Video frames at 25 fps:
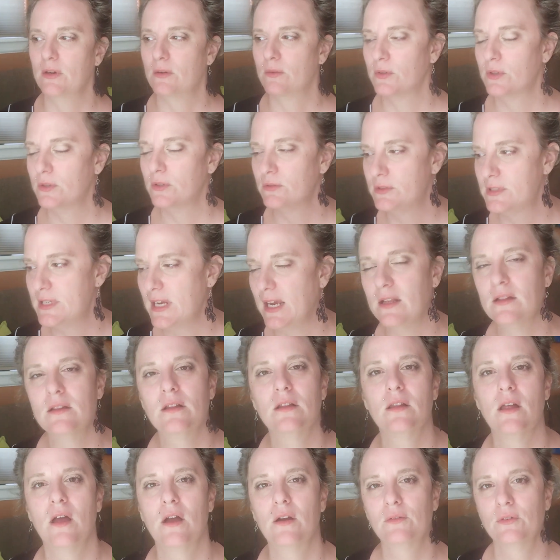we're taking
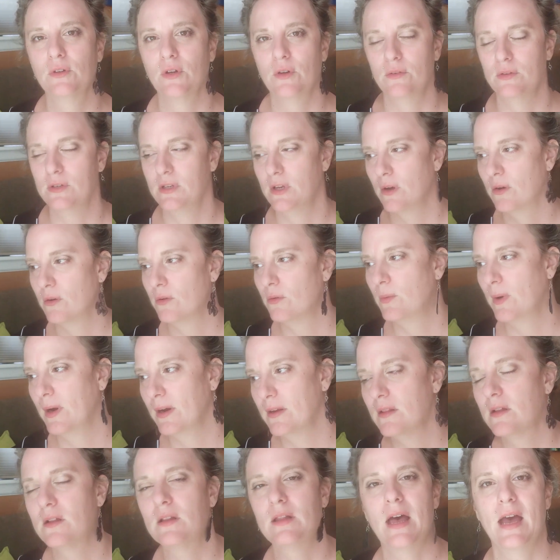the long road to go
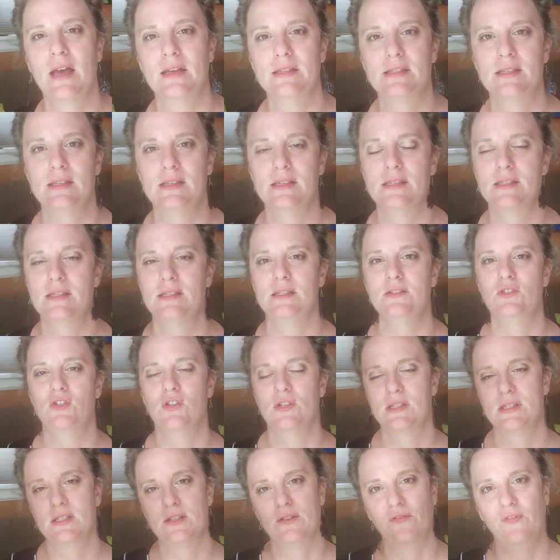wear the glasses
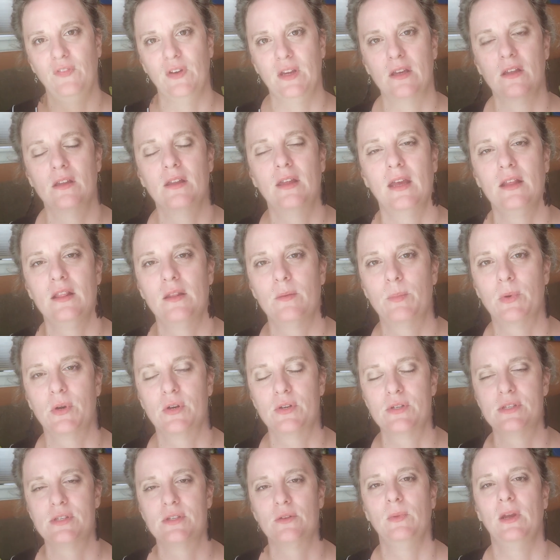just to feel like the
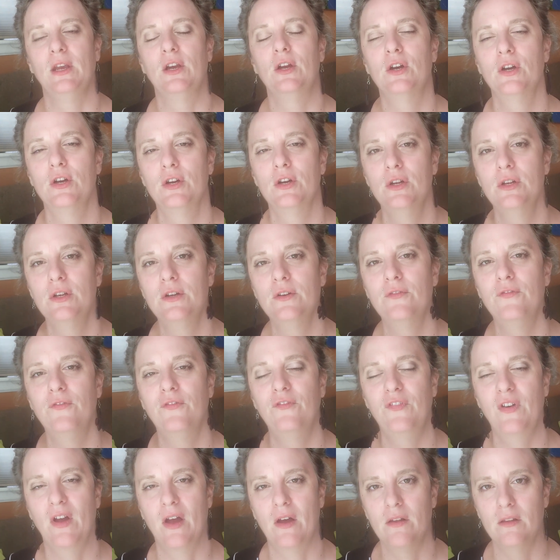person we could have
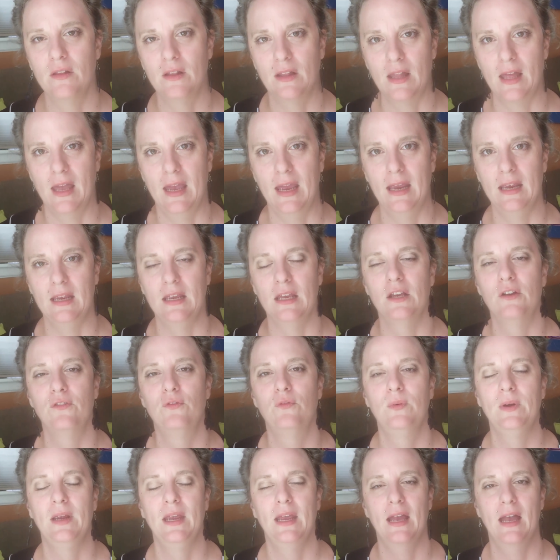felt like if
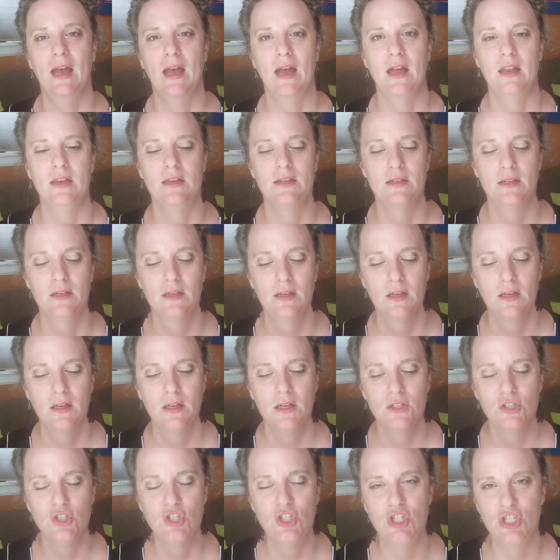we had
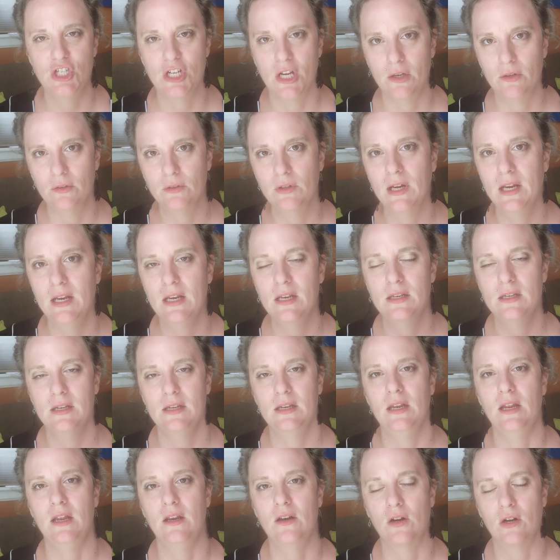generated
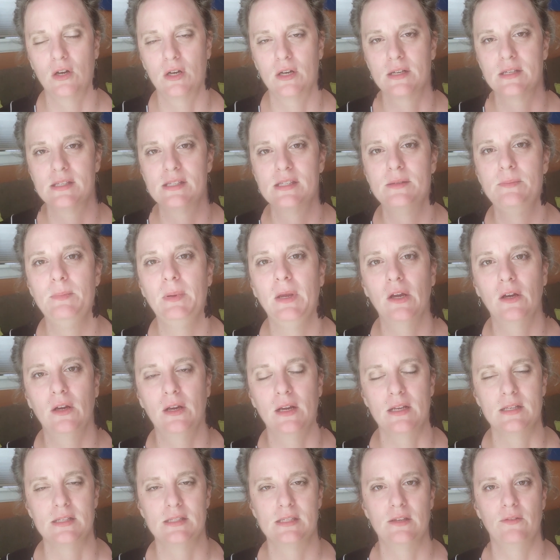it in our
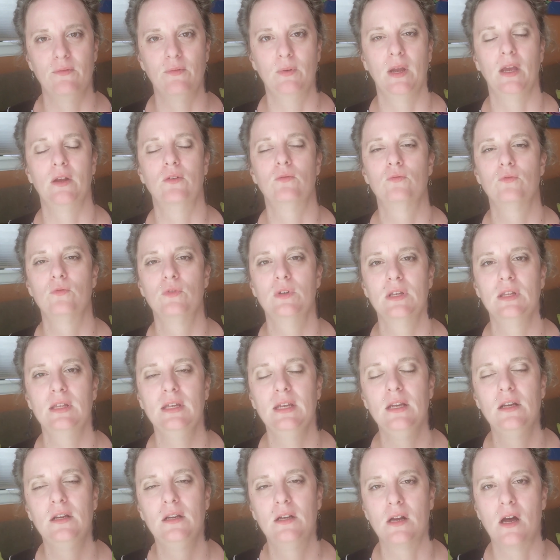experience, if we had
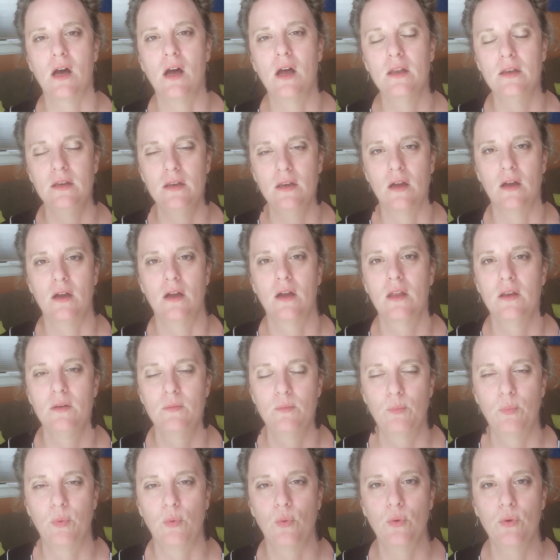really gotten on
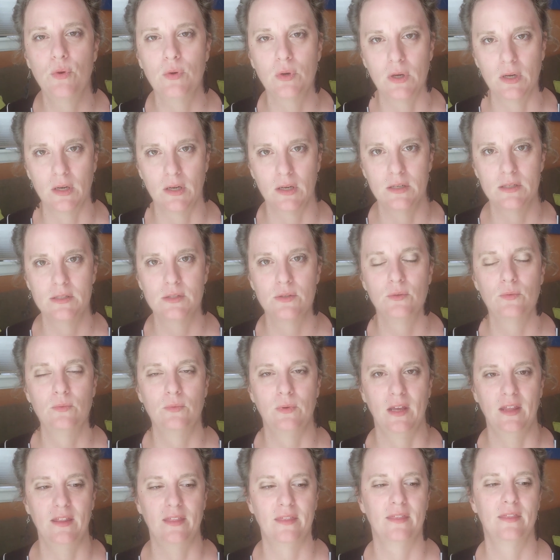board
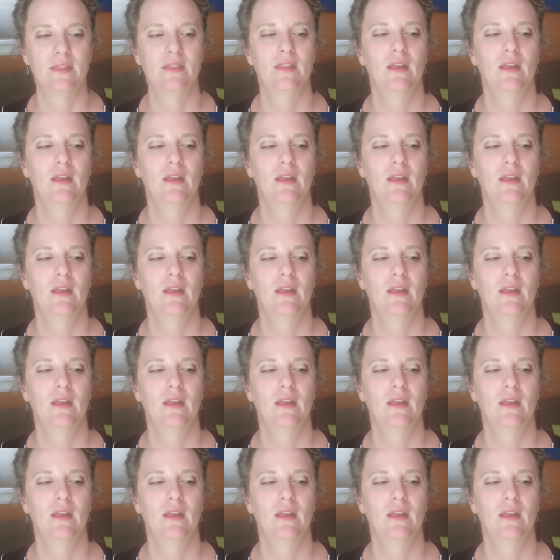with